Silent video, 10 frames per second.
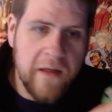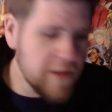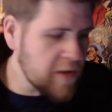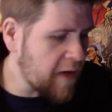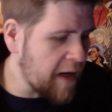
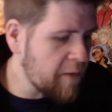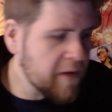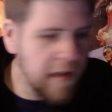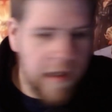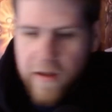So I
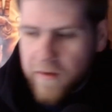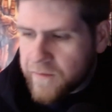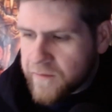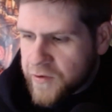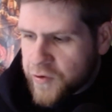would
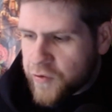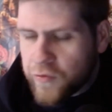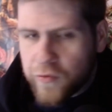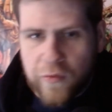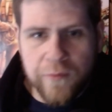love
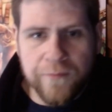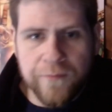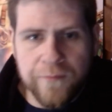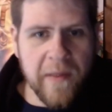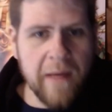to
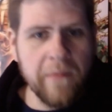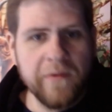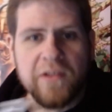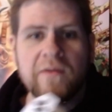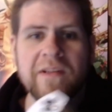be able
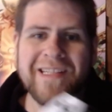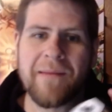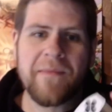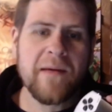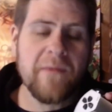to do the
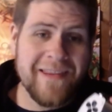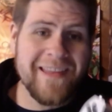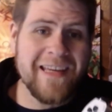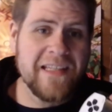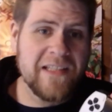same thing with
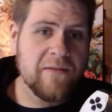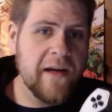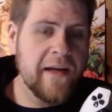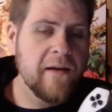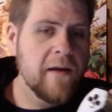this,
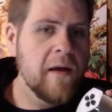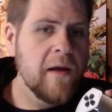right?